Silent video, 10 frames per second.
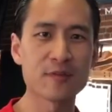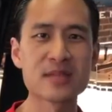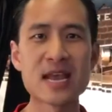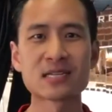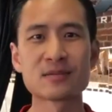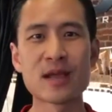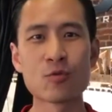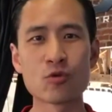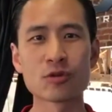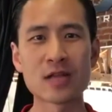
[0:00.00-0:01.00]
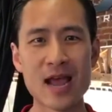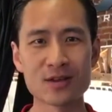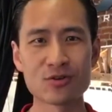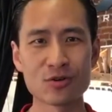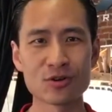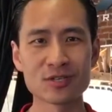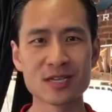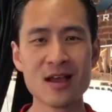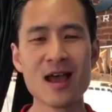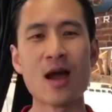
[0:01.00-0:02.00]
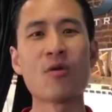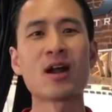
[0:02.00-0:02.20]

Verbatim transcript: from the XMA World Headquarters. I